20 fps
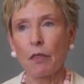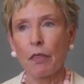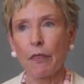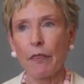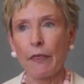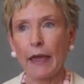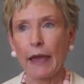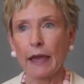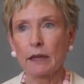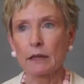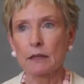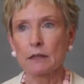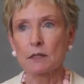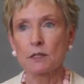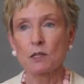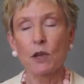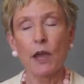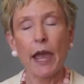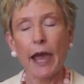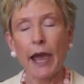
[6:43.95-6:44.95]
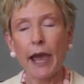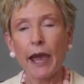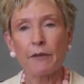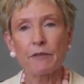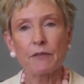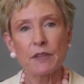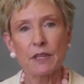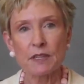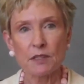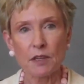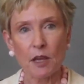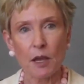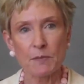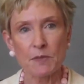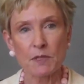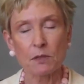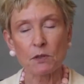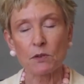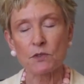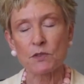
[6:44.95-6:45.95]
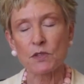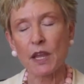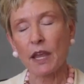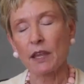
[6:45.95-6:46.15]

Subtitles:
that to have these obstacles